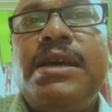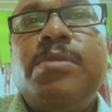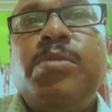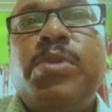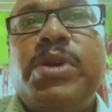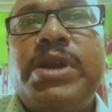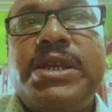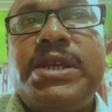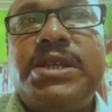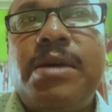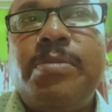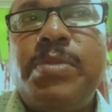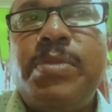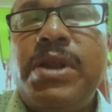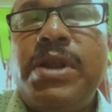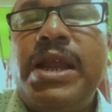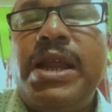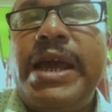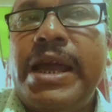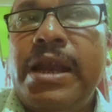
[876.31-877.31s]
For
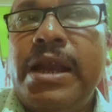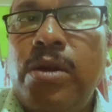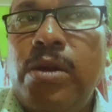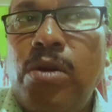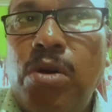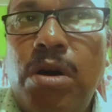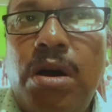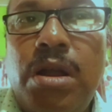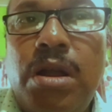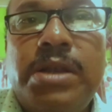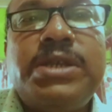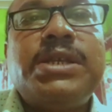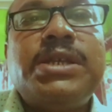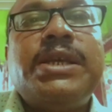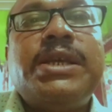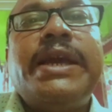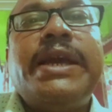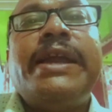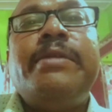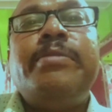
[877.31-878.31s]
example, alcohols
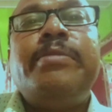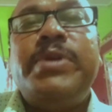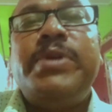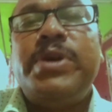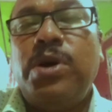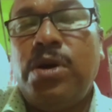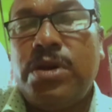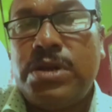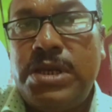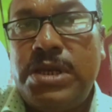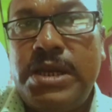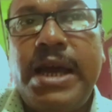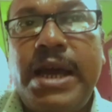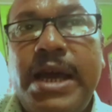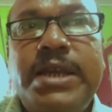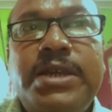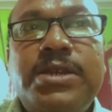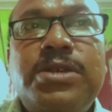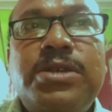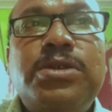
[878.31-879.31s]
can be
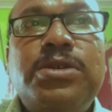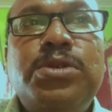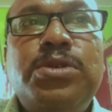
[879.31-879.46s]
oxidized